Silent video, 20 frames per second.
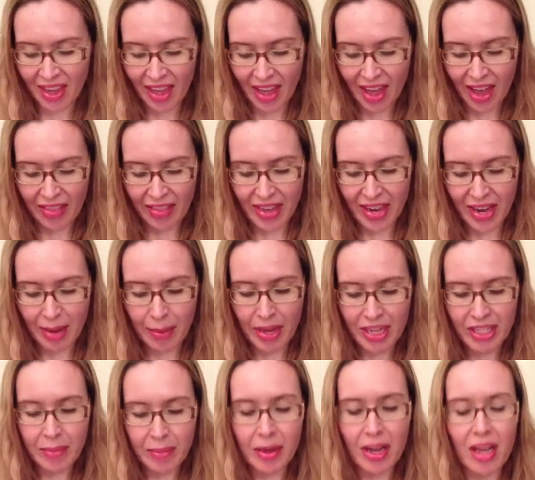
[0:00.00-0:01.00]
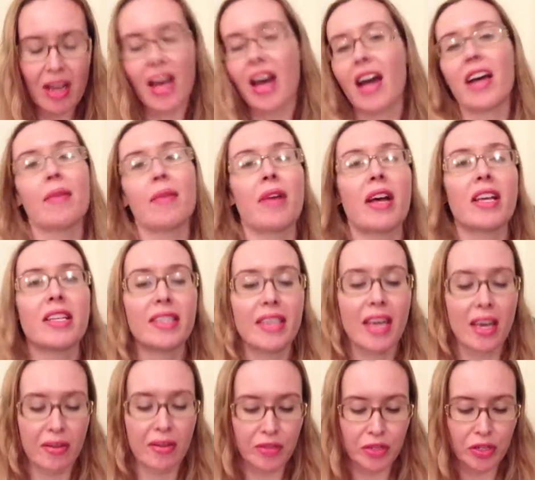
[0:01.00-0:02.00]
And then I picked up a
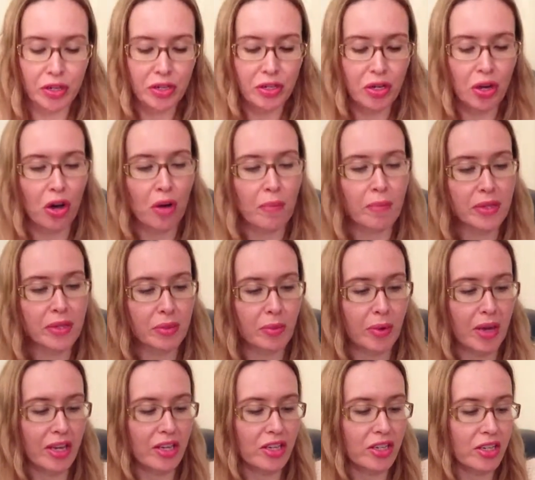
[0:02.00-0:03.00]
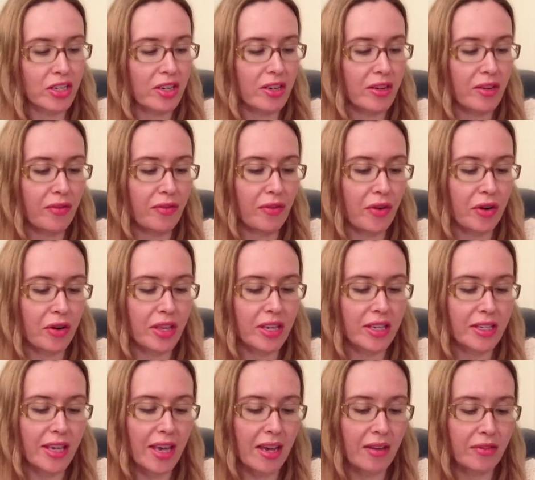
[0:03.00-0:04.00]
set of two tops, which for the
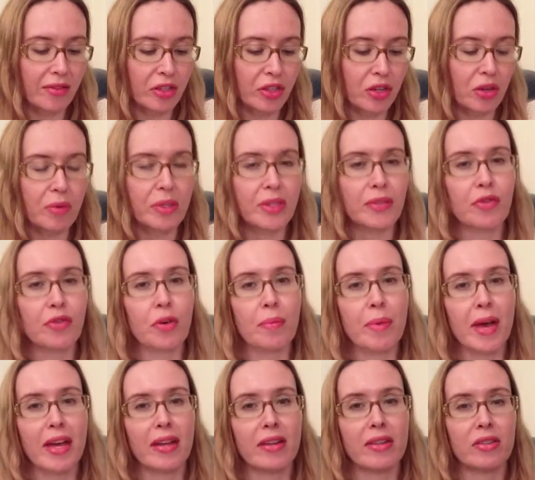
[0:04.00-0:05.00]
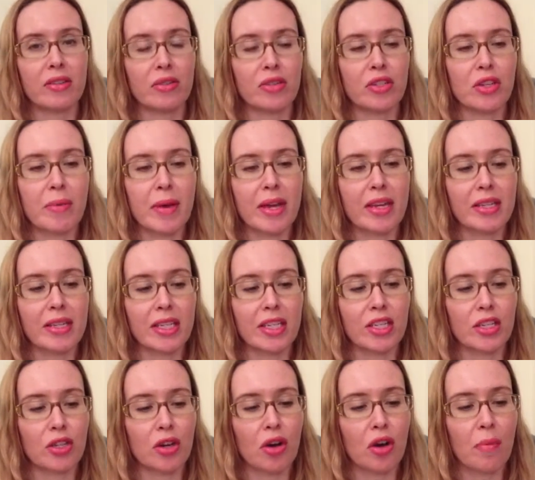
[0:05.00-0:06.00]
set of two was £4, so £2
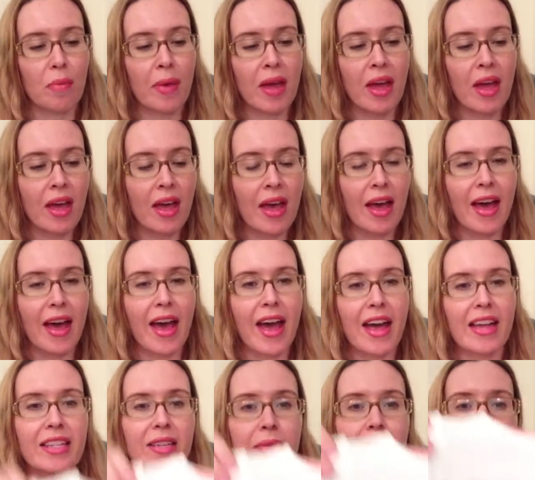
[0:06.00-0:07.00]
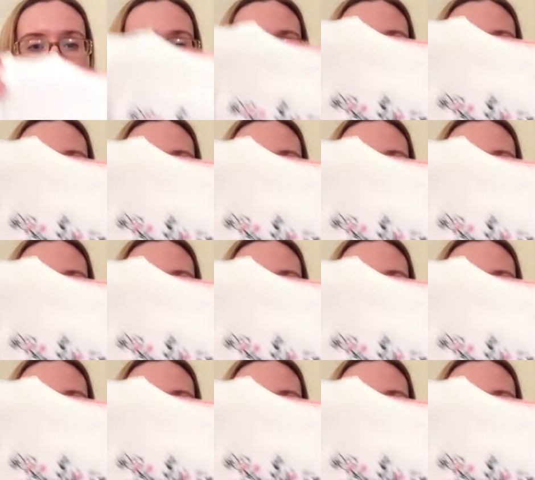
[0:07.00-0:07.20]
each top, and it was